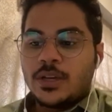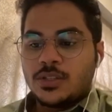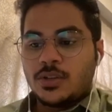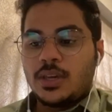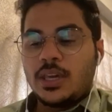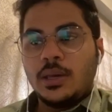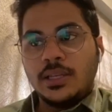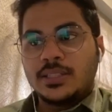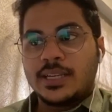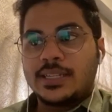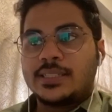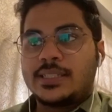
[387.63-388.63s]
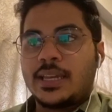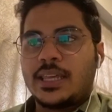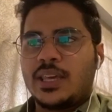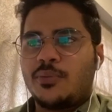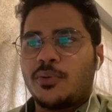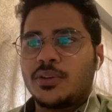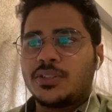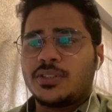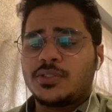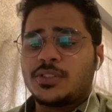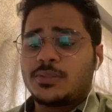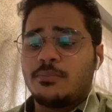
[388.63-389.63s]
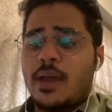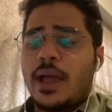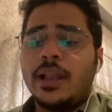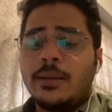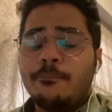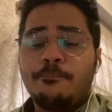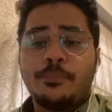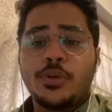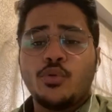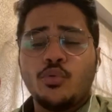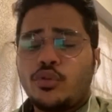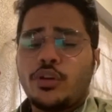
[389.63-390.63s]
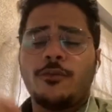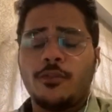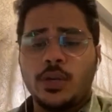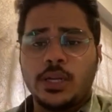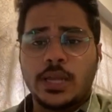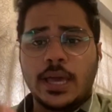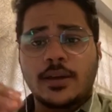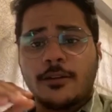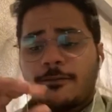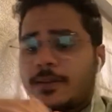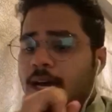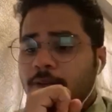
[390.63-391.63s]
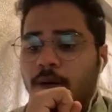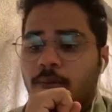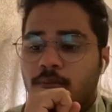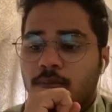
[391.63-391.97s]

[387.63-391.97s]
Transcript: So he says that he wants to smell beautifully like a flower.